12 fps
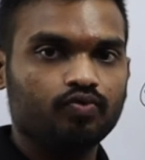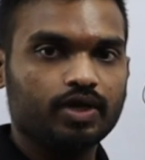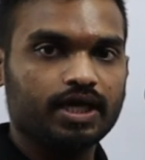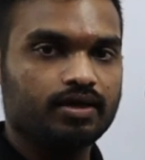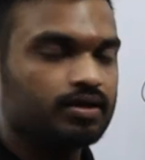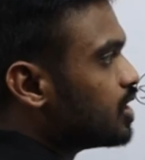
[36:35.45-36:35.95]

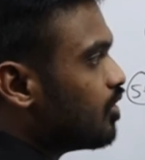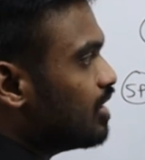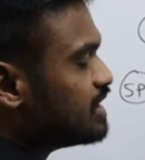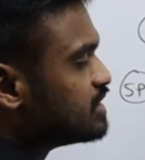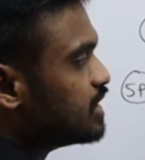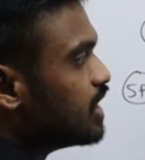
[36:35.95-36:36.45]
Okay, now
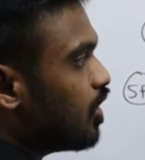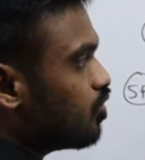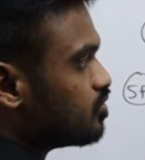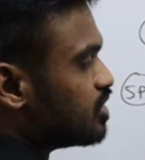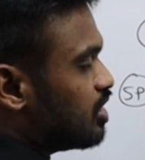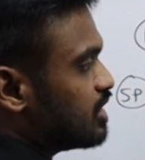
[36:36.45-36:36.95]
let's see how
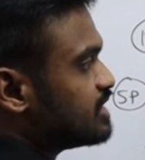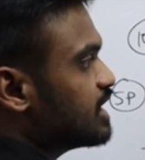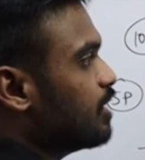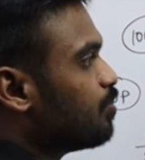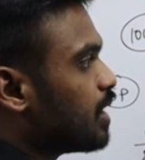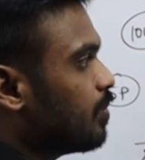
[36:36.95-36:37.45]
to solve the
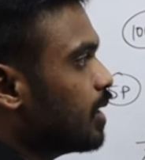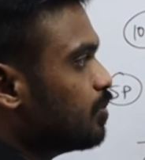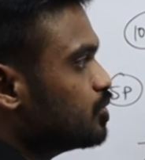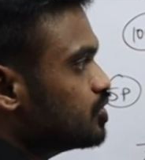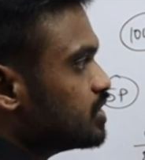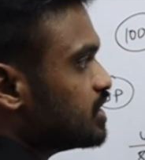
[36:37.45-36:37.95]
same
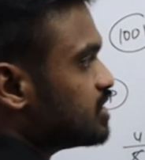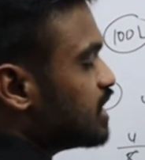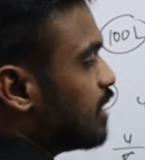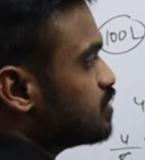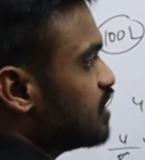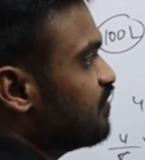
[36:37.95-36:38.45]
problem using this
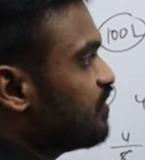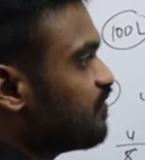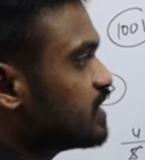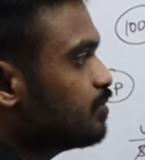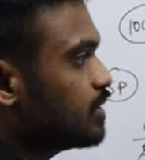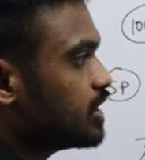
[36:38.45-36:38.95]
option
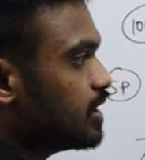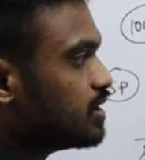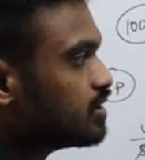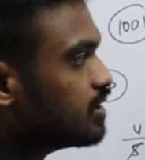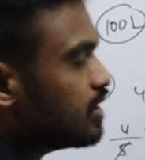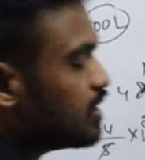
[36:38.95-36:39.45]
verification method.